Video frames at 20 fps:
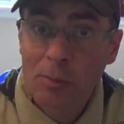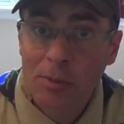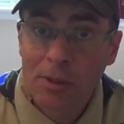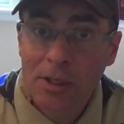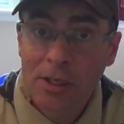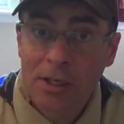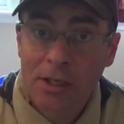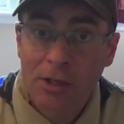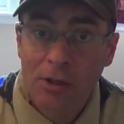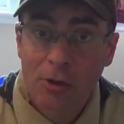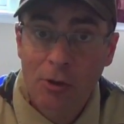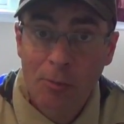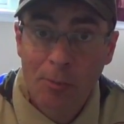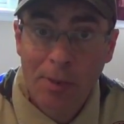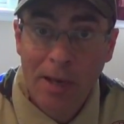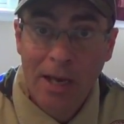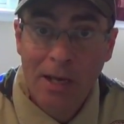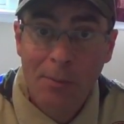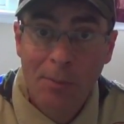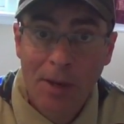being your
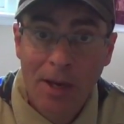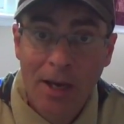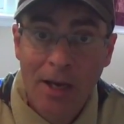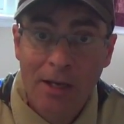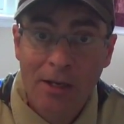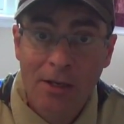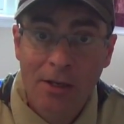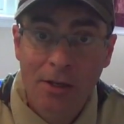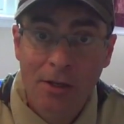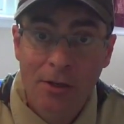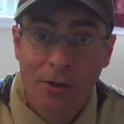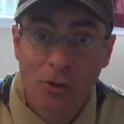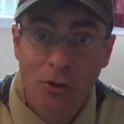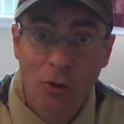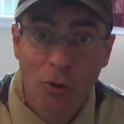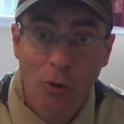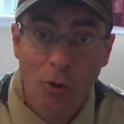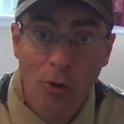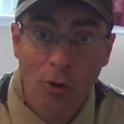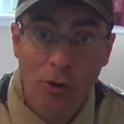backpack,
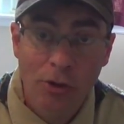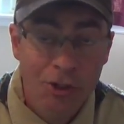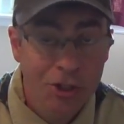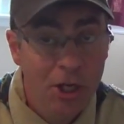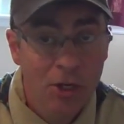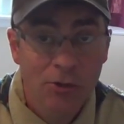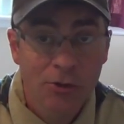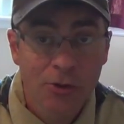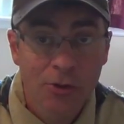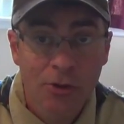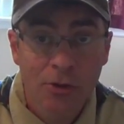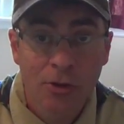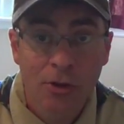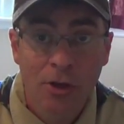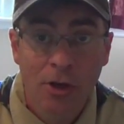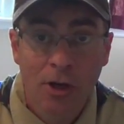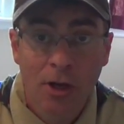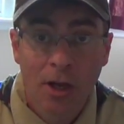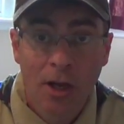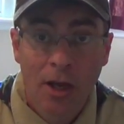your shelter,
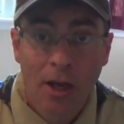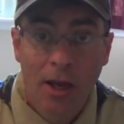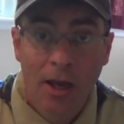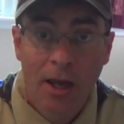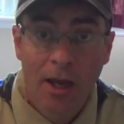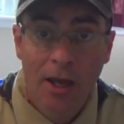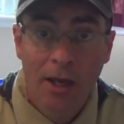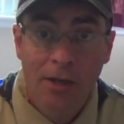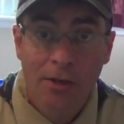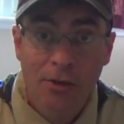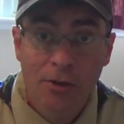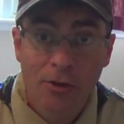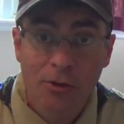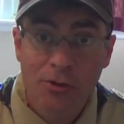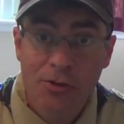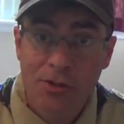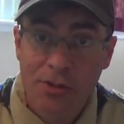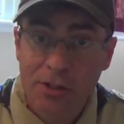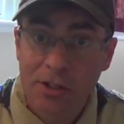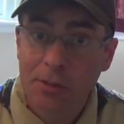and your
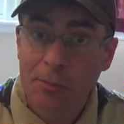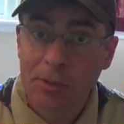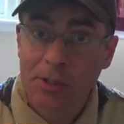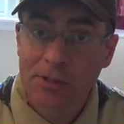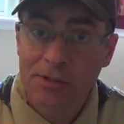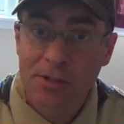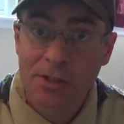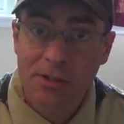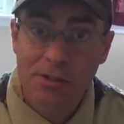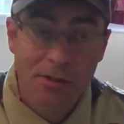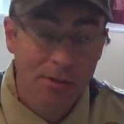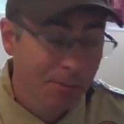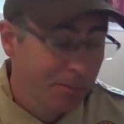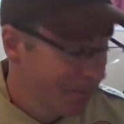sleeping system.